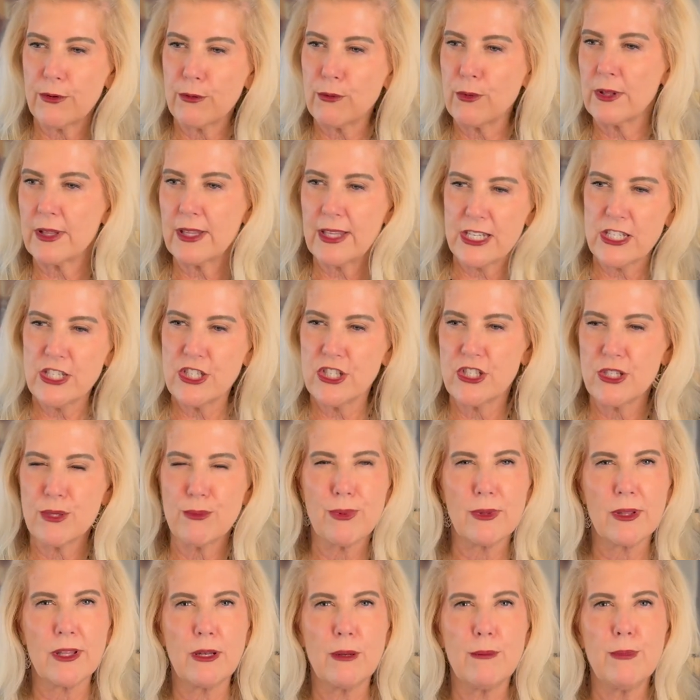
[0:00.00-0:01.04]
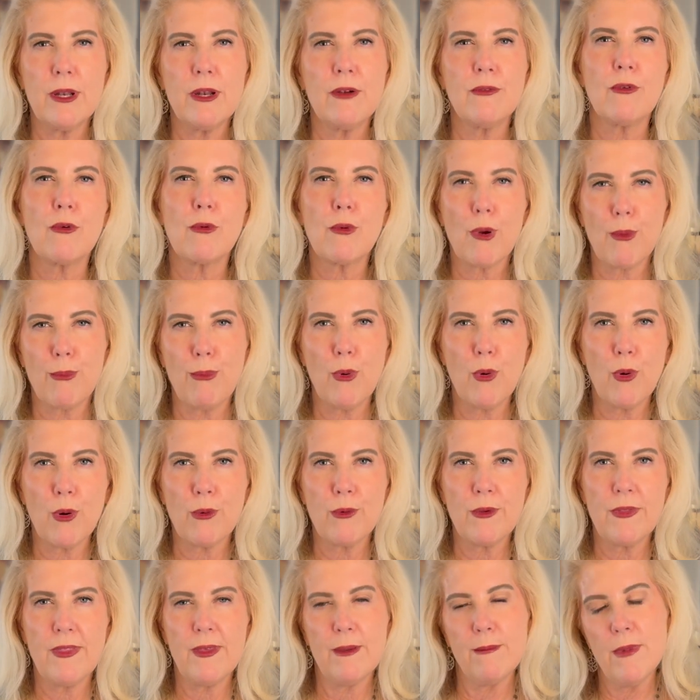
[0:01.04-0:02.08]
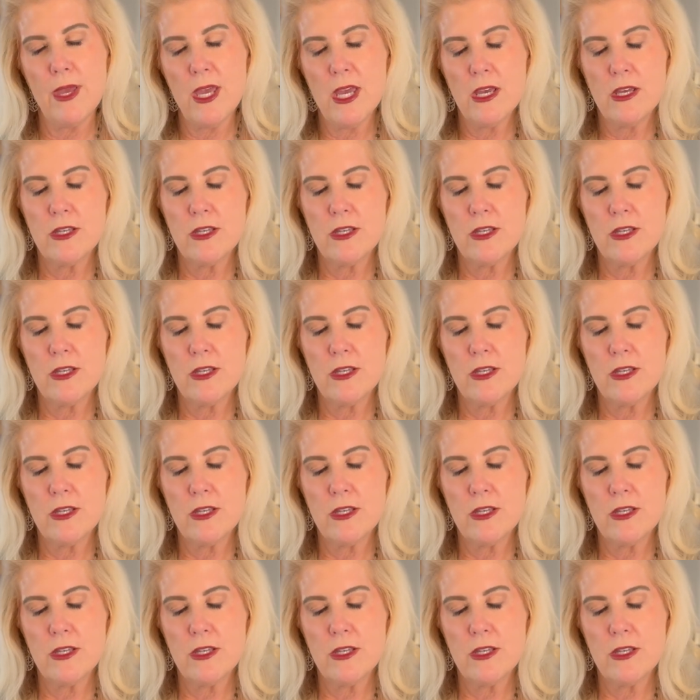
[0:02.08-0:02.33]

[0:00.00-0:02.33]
relationship, a little bit of a rapport with them.